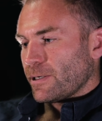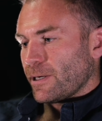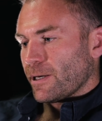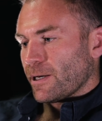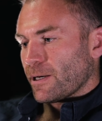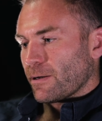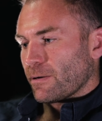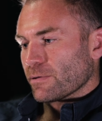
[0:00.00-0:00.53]

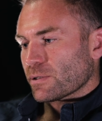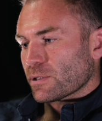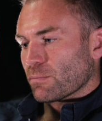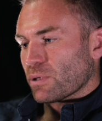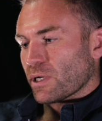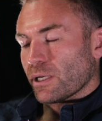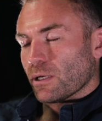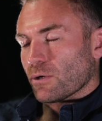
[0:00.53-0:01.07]
I was
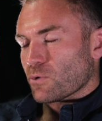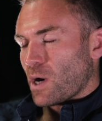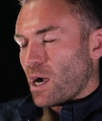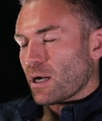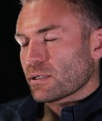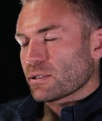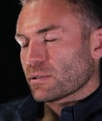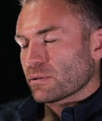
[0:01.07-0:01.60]
completely
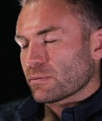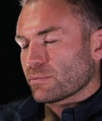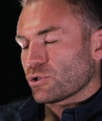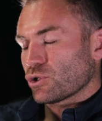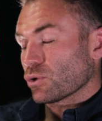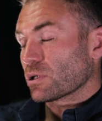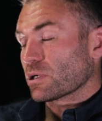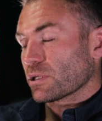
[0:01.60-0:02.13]
rocked.
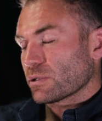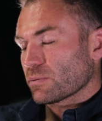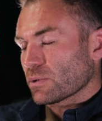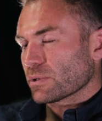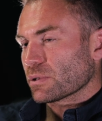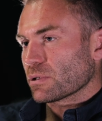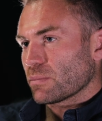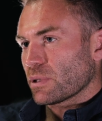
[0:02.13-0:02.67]
Shook, I
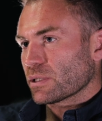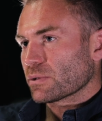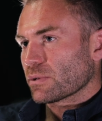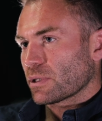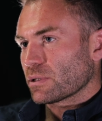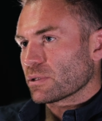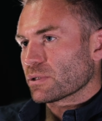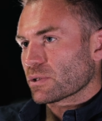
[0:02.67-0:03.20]
suppose, is the best
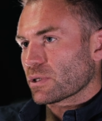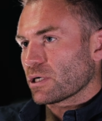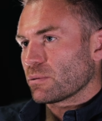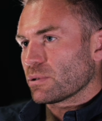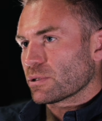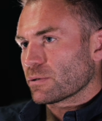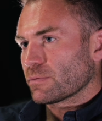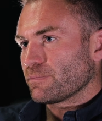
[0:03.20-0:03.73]
way to describe
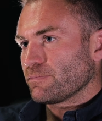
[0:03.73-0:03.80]
it.